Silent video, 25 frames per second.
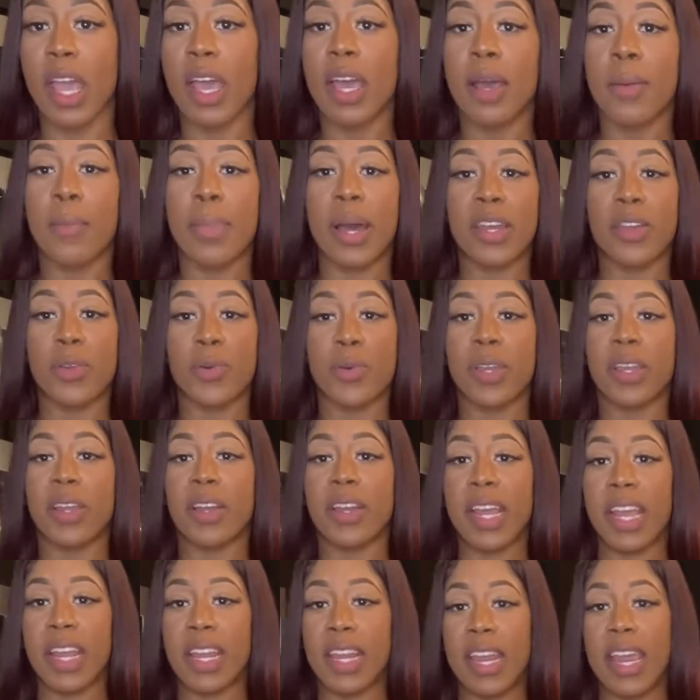By doing
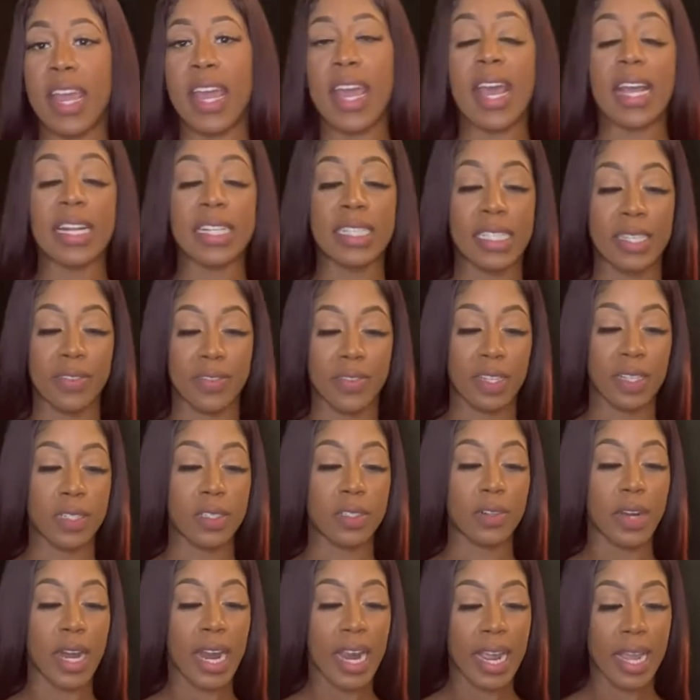your day-to-day
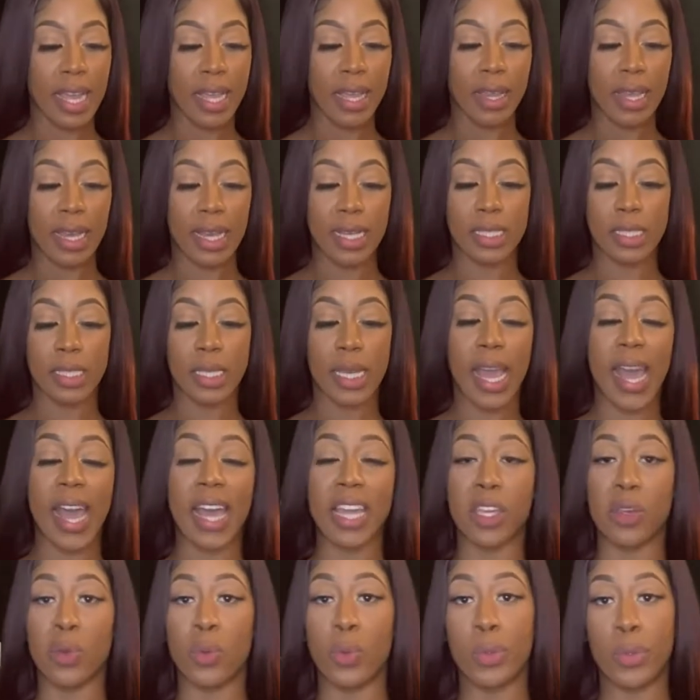activities, right? That's
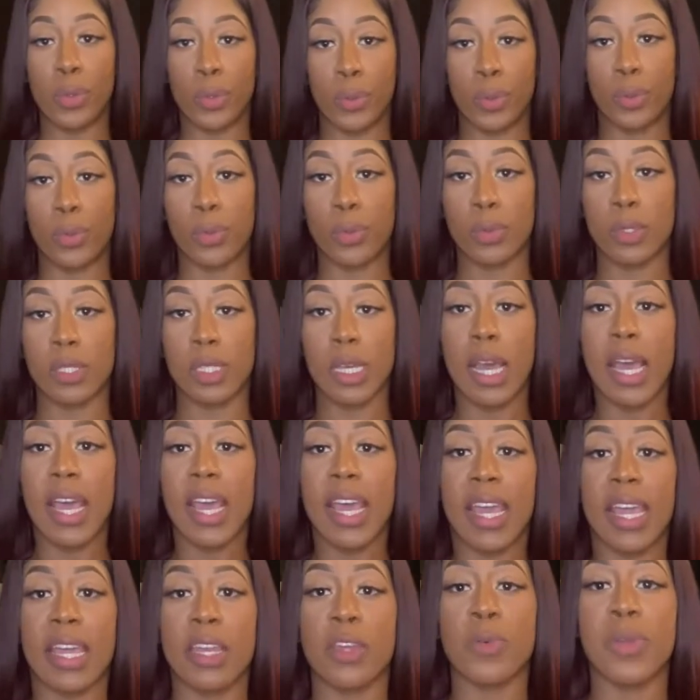how you lose.
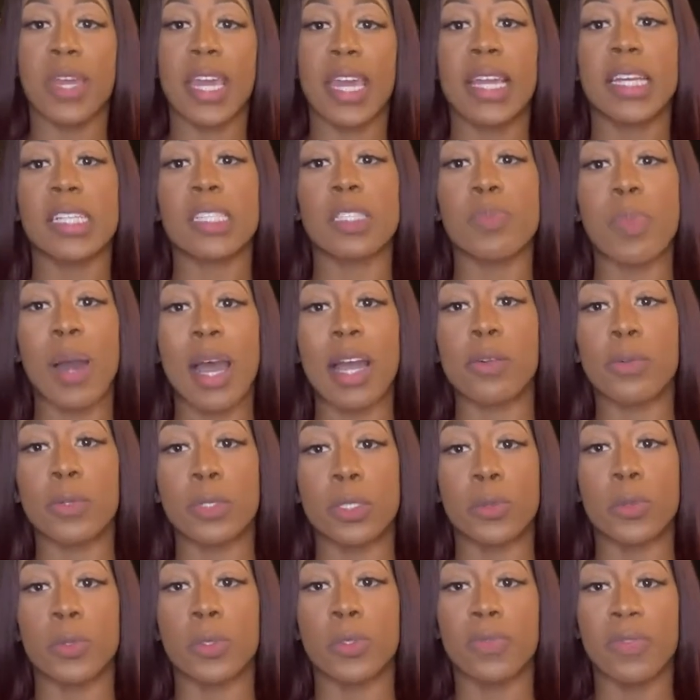And you can't spot
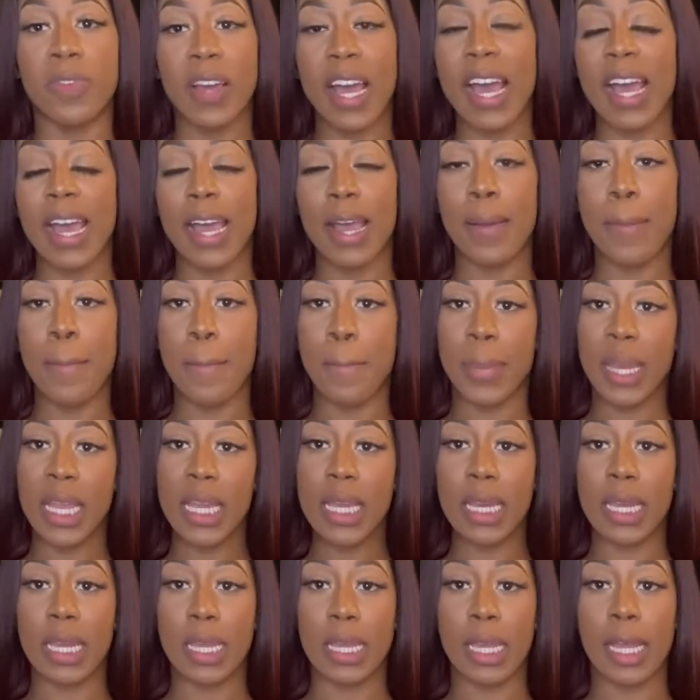reduce fat,
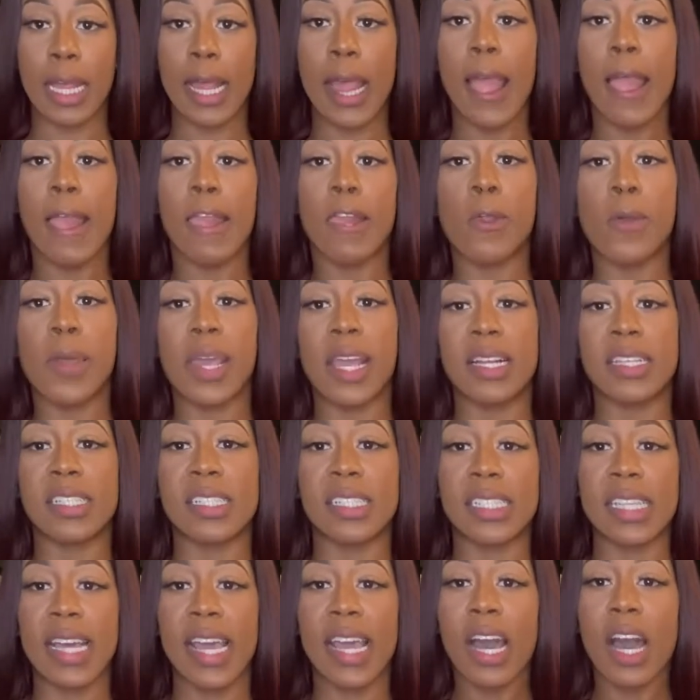meaning you can't
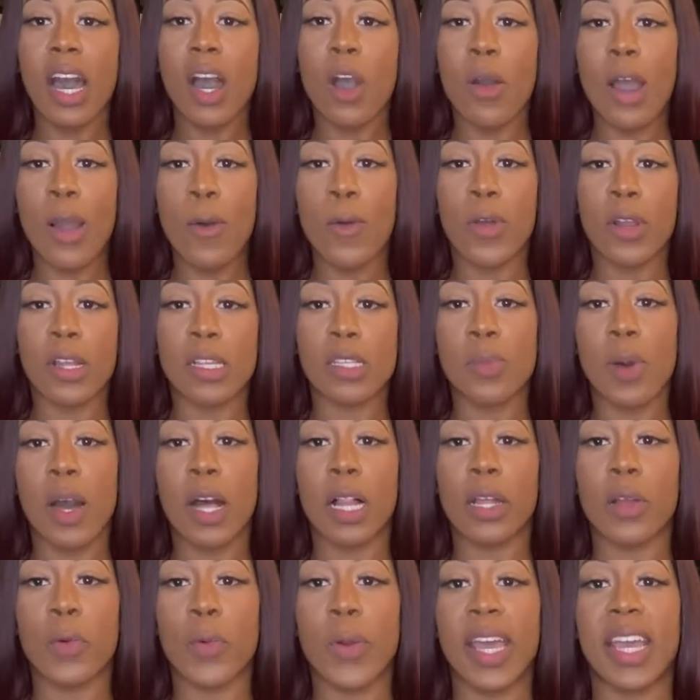just say, oh, I want a
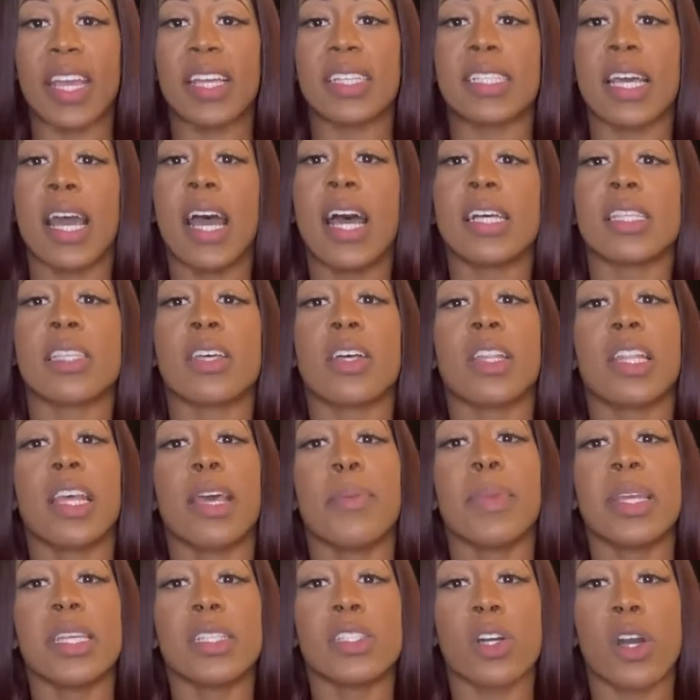smaller waist, so
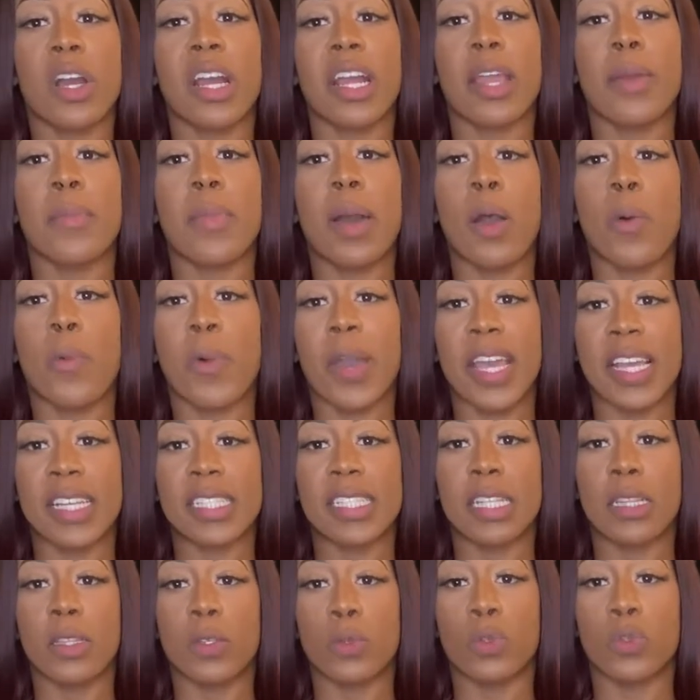let me target my
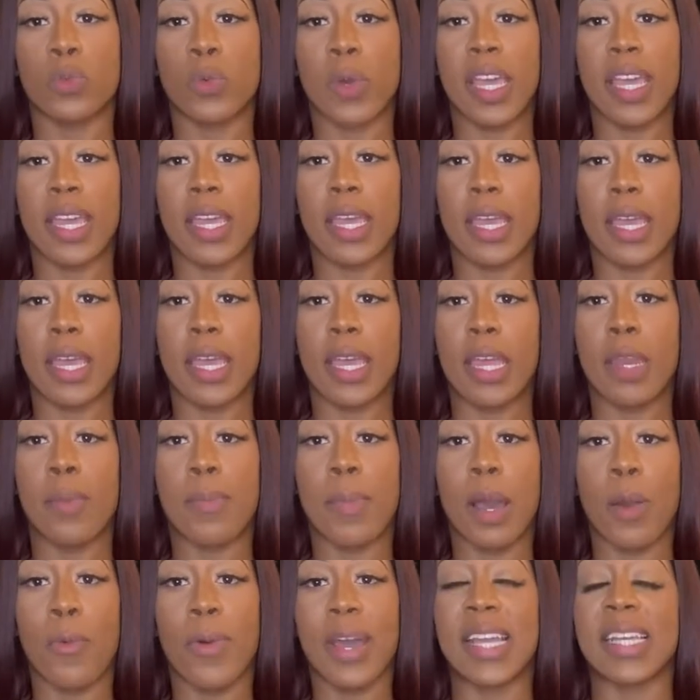waist and lose weight
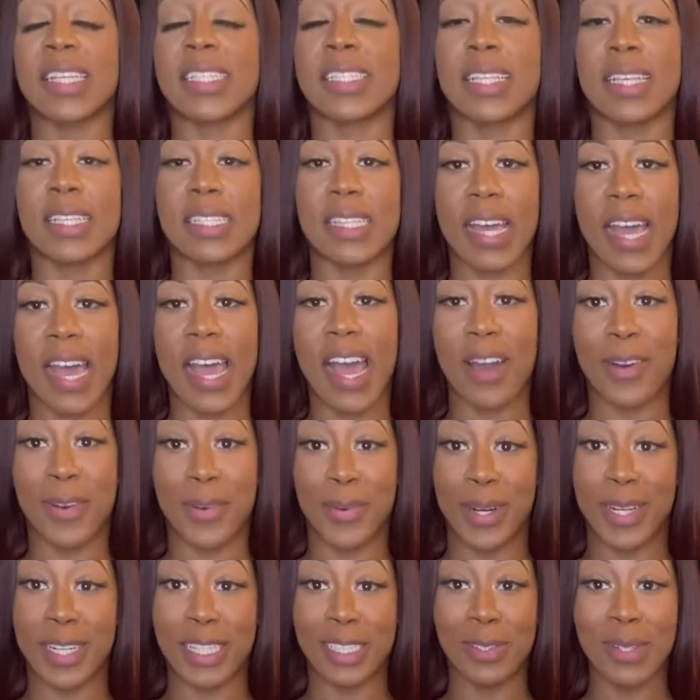in my waist. That's not how
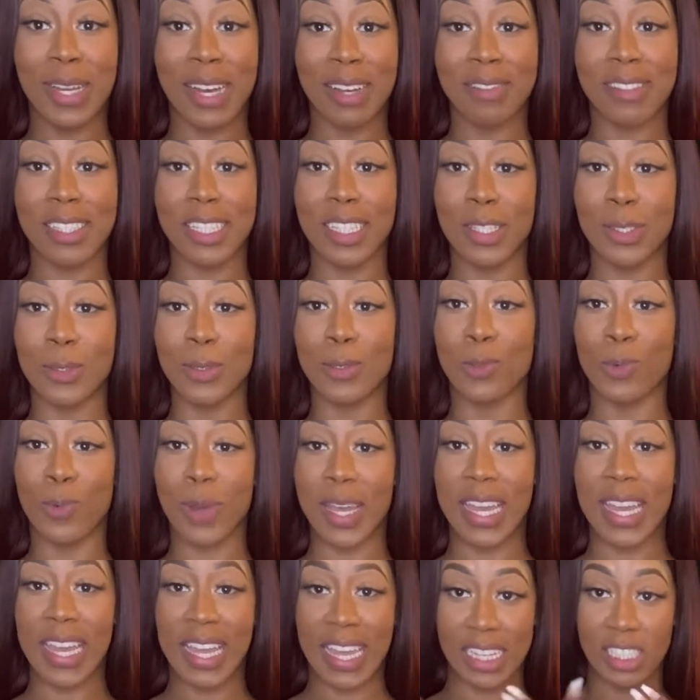it works. You have to lose
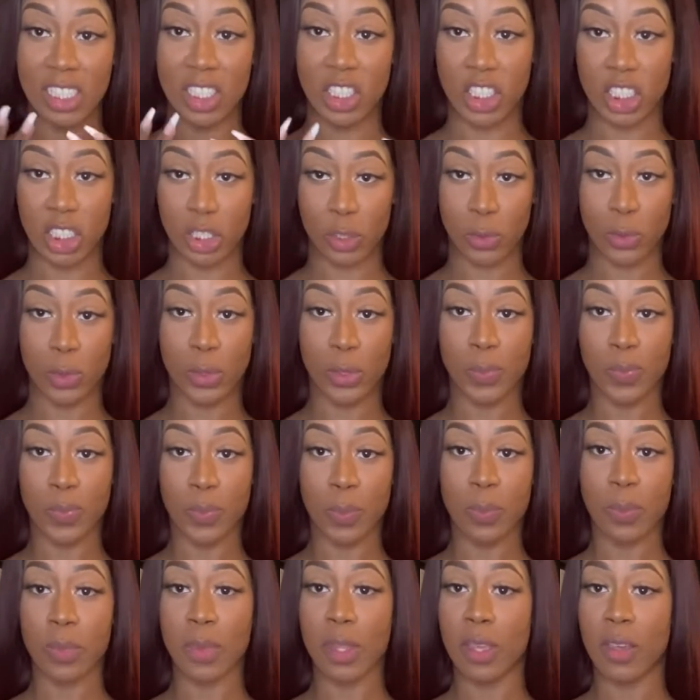weight in general.
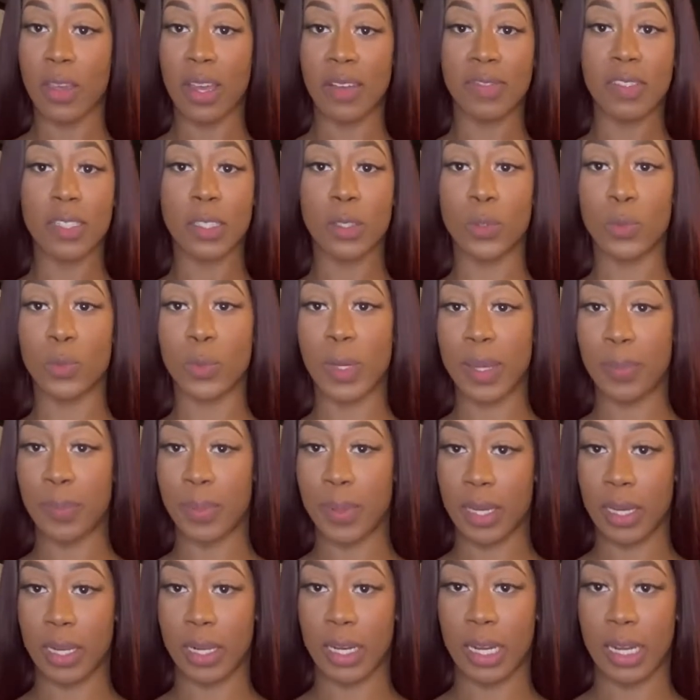You have to lose weight,
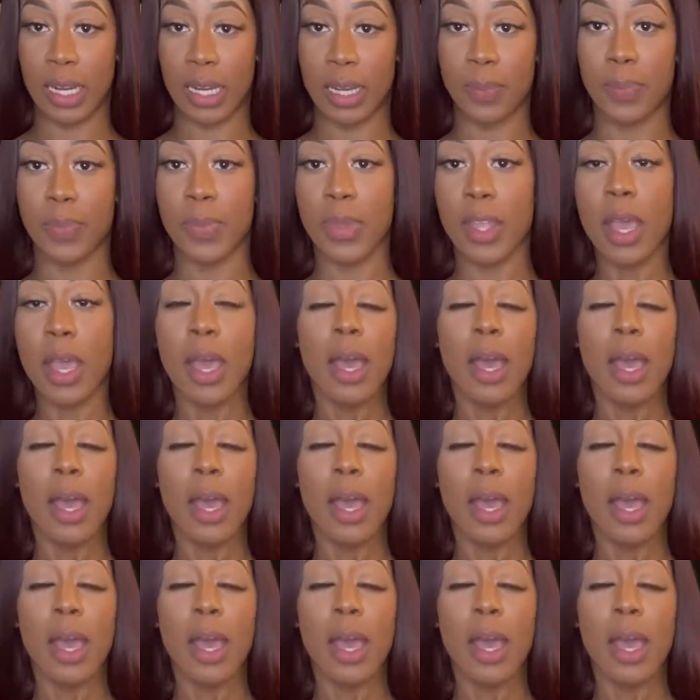period.